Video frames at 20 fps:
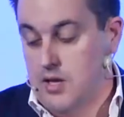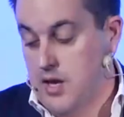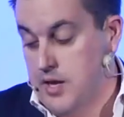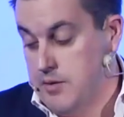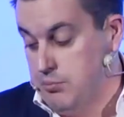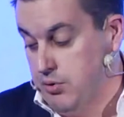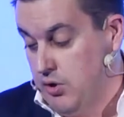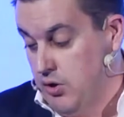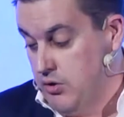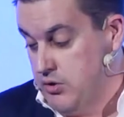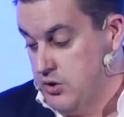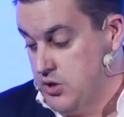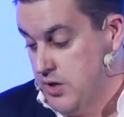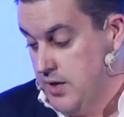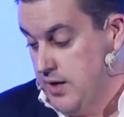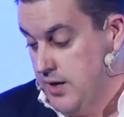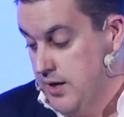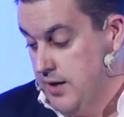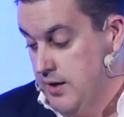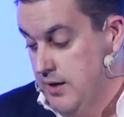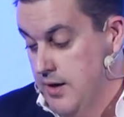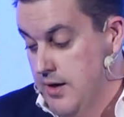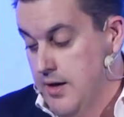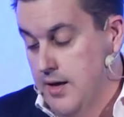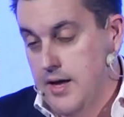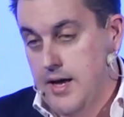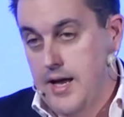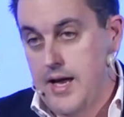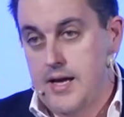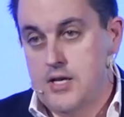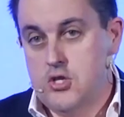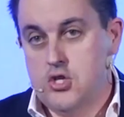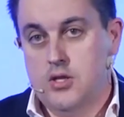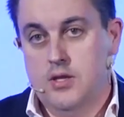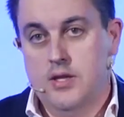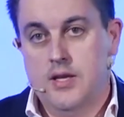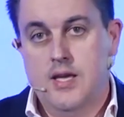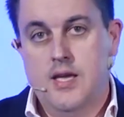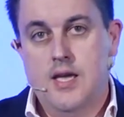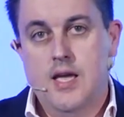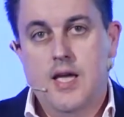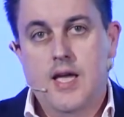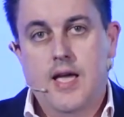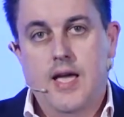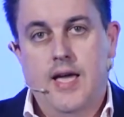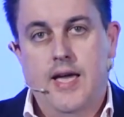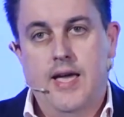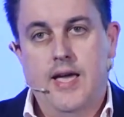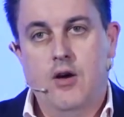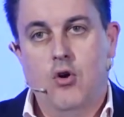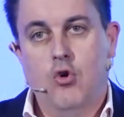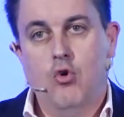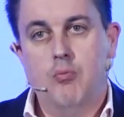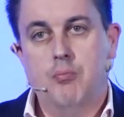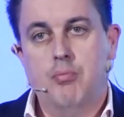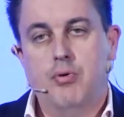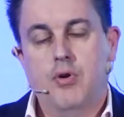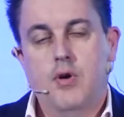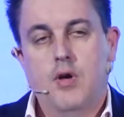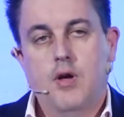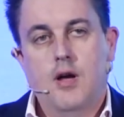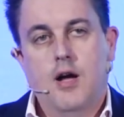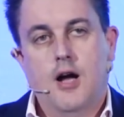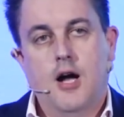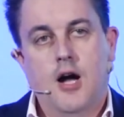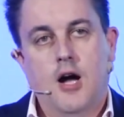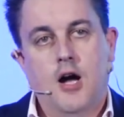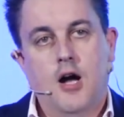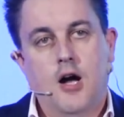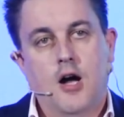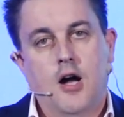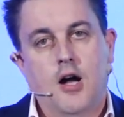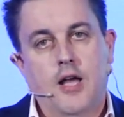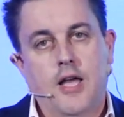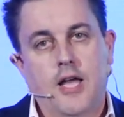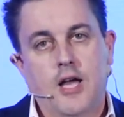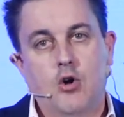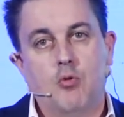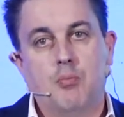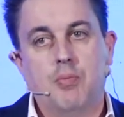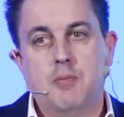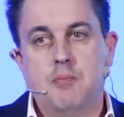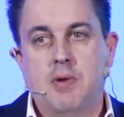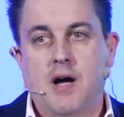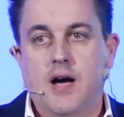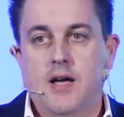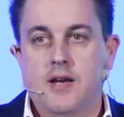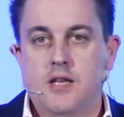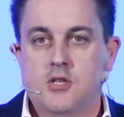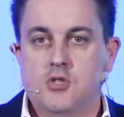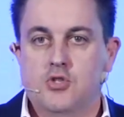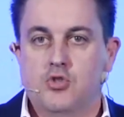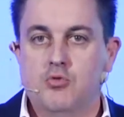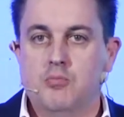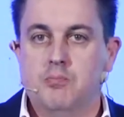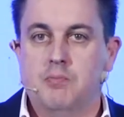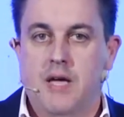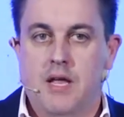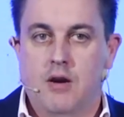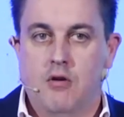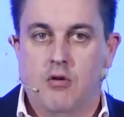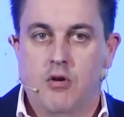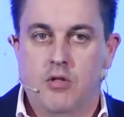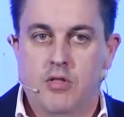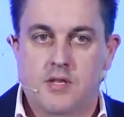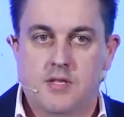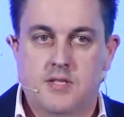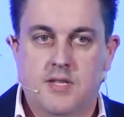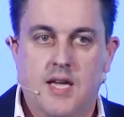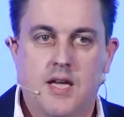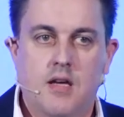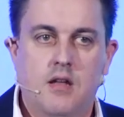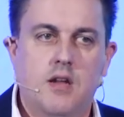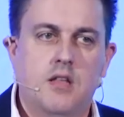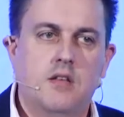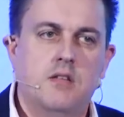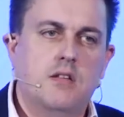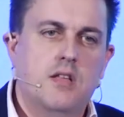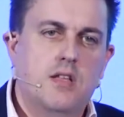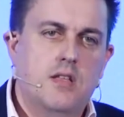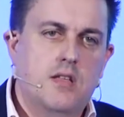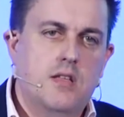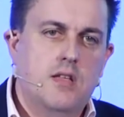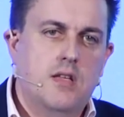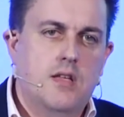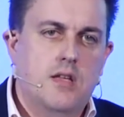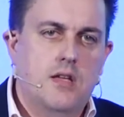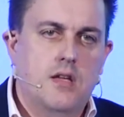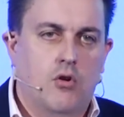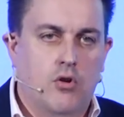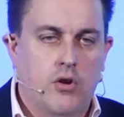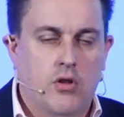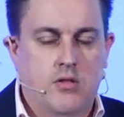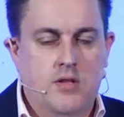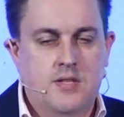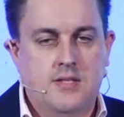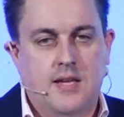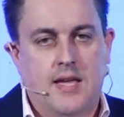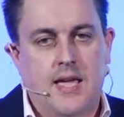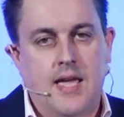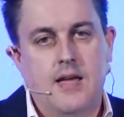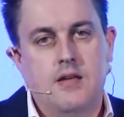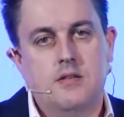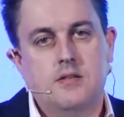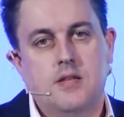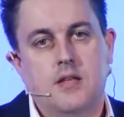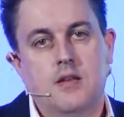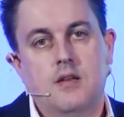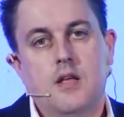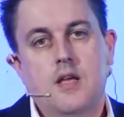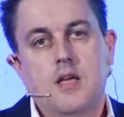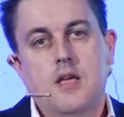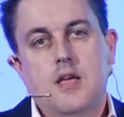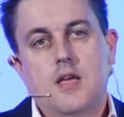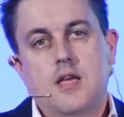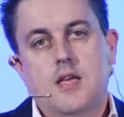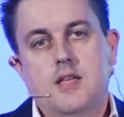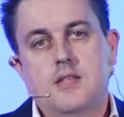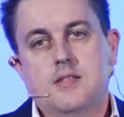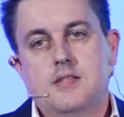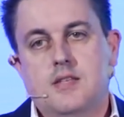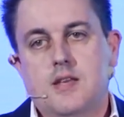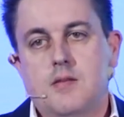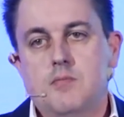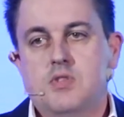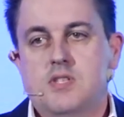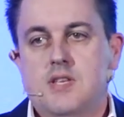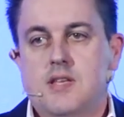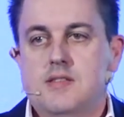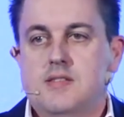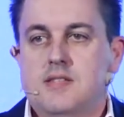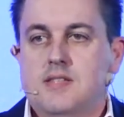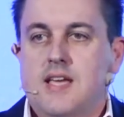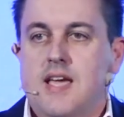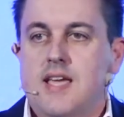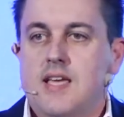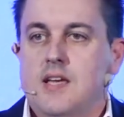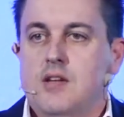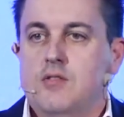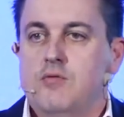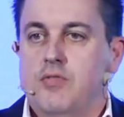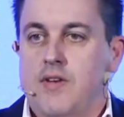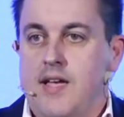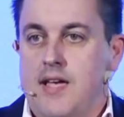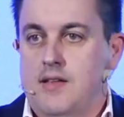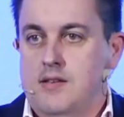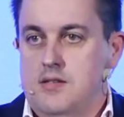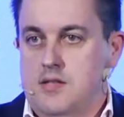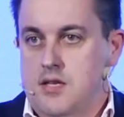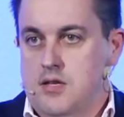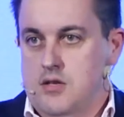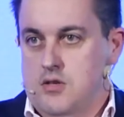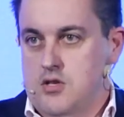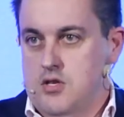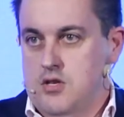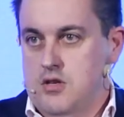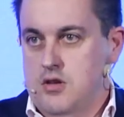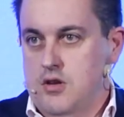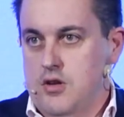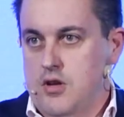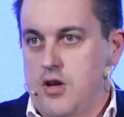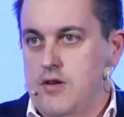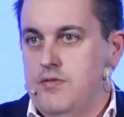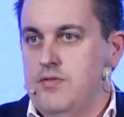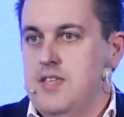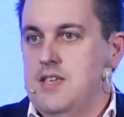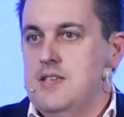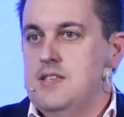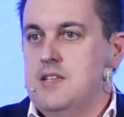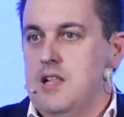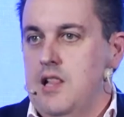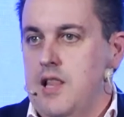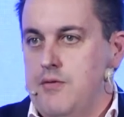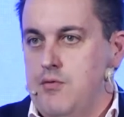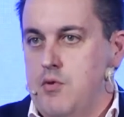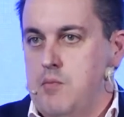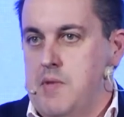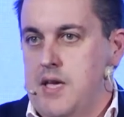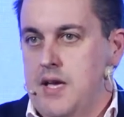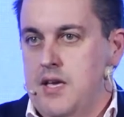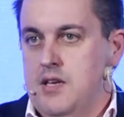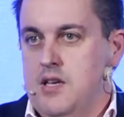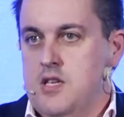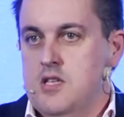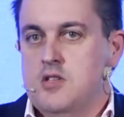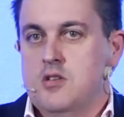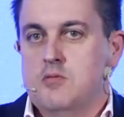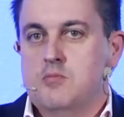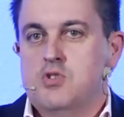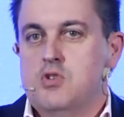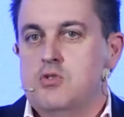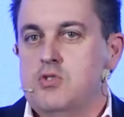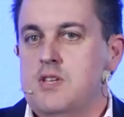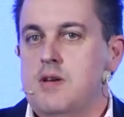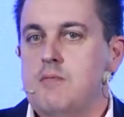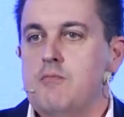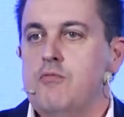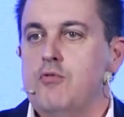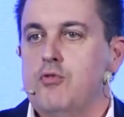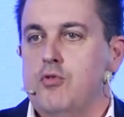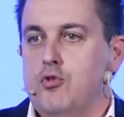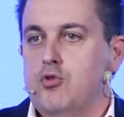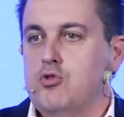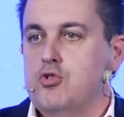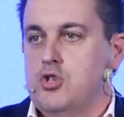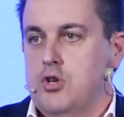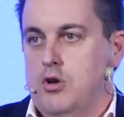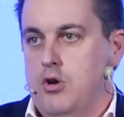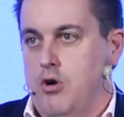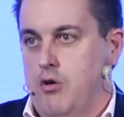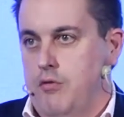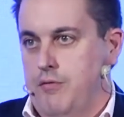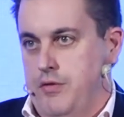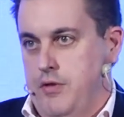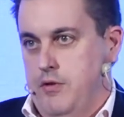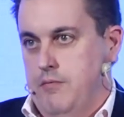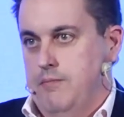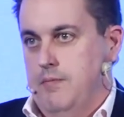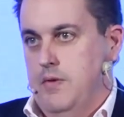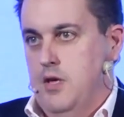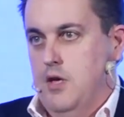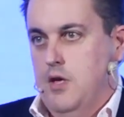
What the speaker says: like blockchain actually help the parties do better on this account and in some sense take advantage of these clever mechanisms or some version of them